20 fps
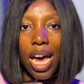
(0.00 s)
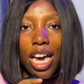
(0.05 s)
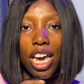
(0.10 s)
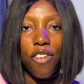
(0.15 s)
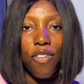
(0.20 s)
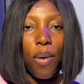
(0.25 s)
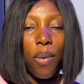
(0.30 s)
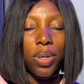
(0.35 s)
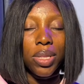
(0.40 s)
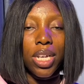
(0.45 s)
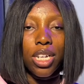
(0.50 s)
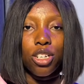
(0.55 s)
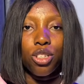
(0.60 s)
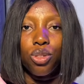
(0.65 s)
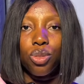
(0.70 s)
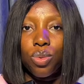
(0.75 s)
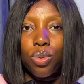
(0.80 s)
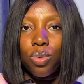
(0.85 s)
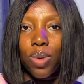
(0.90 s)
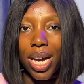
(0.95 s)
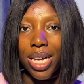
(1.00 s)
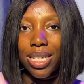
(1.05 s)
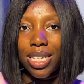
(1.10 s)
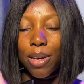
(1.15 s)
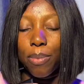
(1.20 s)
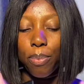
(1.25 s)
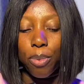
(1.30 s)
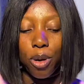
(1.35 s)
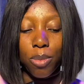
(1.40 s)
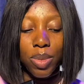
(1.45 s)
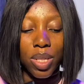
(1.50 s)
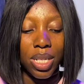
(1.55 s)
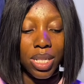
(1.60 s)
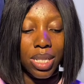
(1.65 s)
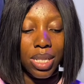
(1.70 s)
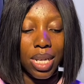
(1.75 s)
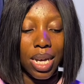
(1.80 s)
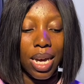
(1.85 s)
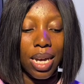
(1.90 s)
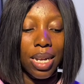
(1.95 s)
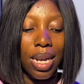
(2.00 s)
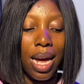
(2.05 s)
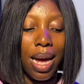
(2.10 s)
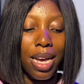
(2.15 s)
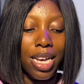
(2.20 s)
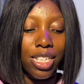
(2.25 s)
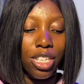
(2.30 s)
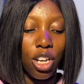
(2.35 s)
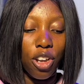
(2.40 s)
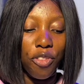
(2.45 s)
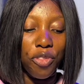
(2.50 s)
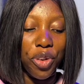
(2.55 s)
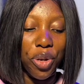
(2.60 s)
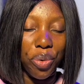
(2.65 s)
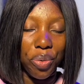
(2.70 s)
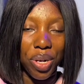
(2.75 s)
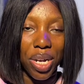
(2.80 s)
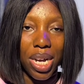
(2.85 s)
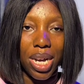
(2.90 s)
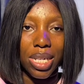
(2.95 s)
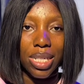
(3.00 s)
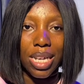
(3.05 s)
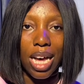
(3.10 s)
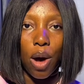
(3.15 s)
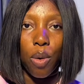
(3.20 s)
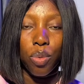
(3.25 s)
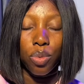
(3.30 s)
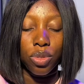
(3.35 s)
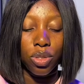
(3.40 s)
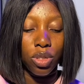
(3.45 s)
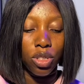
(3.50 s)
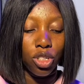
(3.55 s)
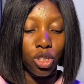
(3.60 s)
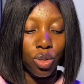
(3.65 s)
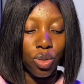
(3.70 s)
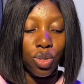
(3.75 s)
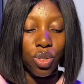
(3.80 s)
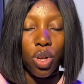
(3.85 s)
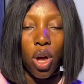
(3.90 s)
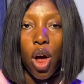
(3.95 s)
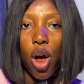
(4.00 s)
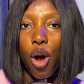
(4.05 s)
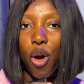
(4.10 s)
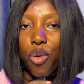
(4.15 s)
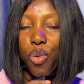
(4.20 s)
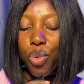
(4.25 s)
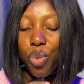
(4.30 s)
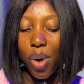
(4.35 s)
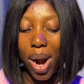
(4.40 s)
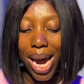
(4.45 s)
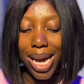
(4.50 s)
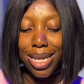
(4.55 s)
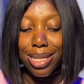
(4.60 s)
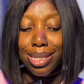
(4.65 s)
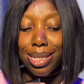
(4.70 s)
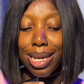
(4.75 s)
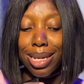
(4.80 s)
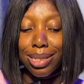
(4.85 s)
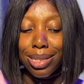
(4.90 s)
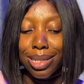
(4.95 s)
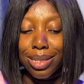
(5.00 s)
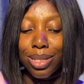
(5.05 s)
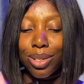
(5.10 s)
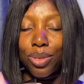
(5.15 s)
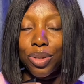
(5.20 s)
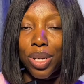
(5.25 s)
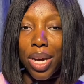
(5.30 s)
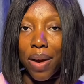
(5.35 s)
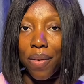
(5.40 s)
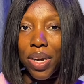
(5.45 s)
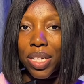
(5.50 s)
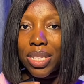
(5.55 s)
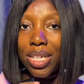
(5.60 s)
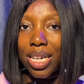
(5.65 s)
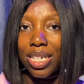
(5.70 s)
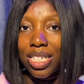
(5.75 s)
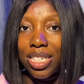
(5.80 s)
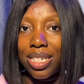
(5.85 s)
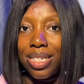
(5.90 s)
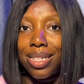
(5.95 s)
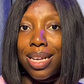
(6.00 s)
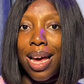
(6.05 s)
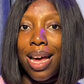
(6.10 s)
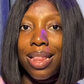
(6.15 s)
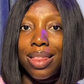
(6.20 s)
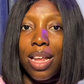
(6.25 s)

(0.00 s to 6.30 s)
If I wanted it write a prompt instead of create, I would use write a detailed character sheet.